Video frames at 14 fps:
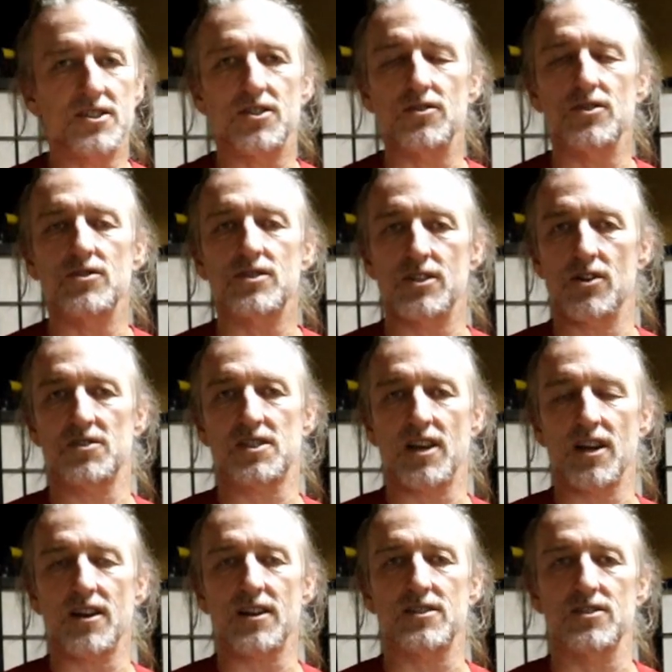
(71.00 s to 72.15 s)
don't want you using those
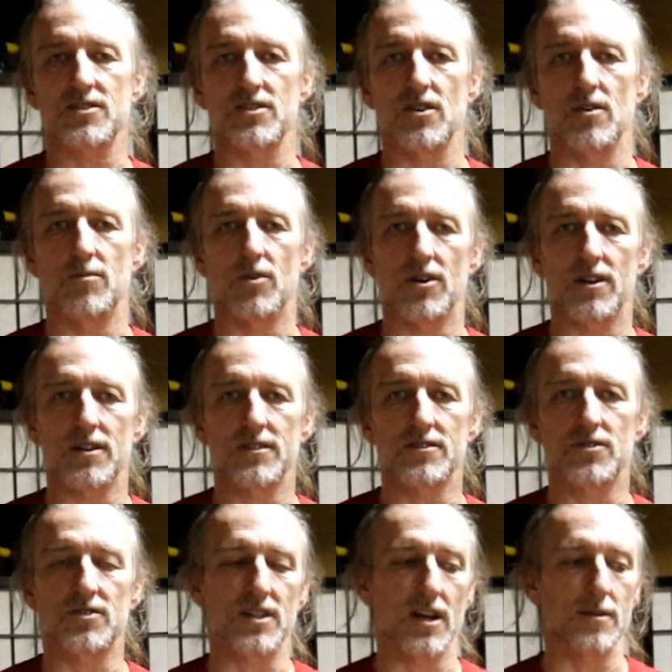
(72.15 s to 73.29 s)
characters no more.
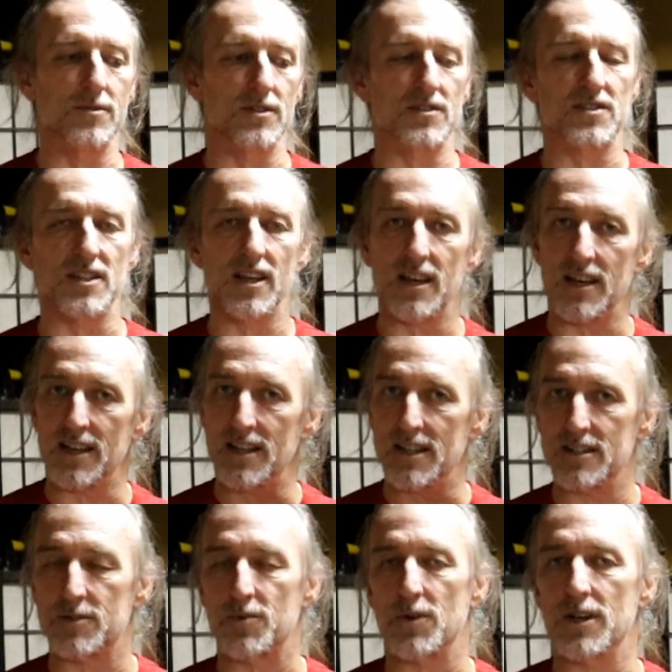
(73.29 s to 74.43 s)
So
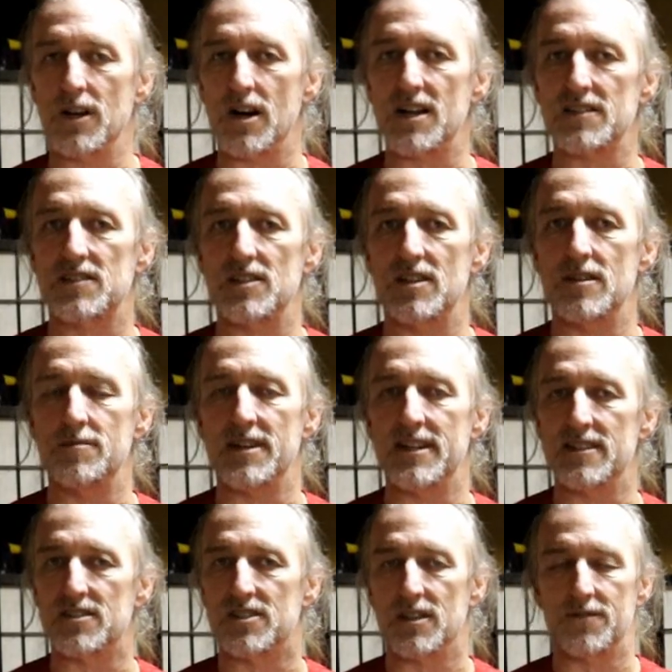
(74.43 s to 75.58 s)
WC is pretty awesome,
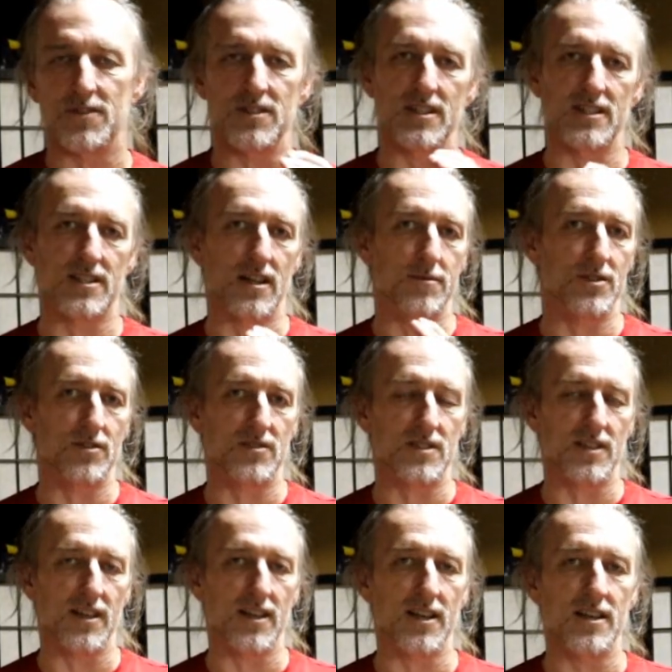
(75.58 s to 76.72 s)
and it's different than
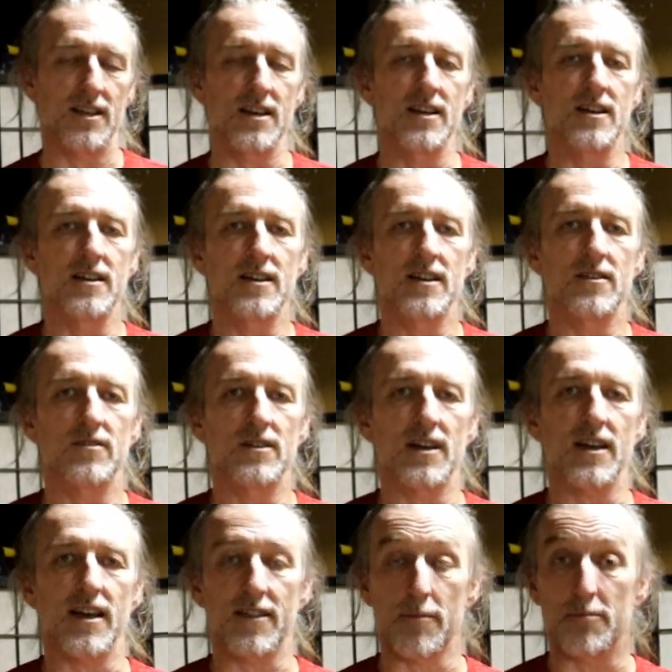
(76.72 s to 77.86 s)
WT,
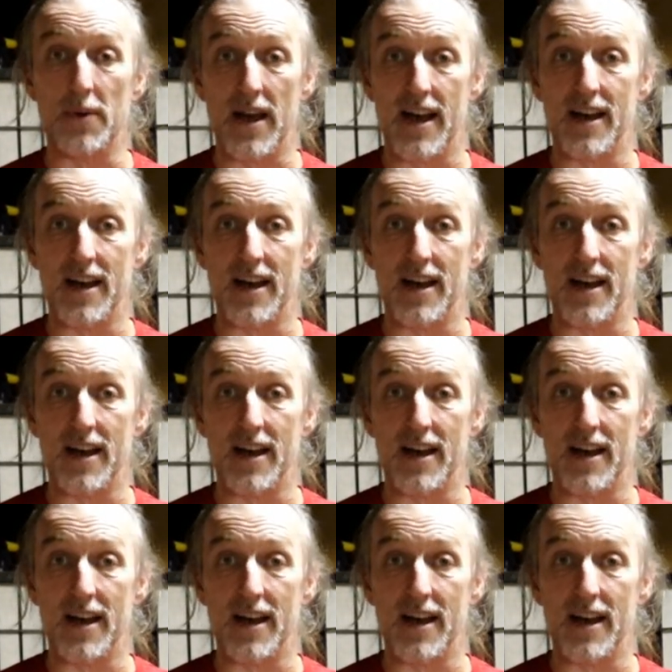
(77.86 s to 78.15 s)
the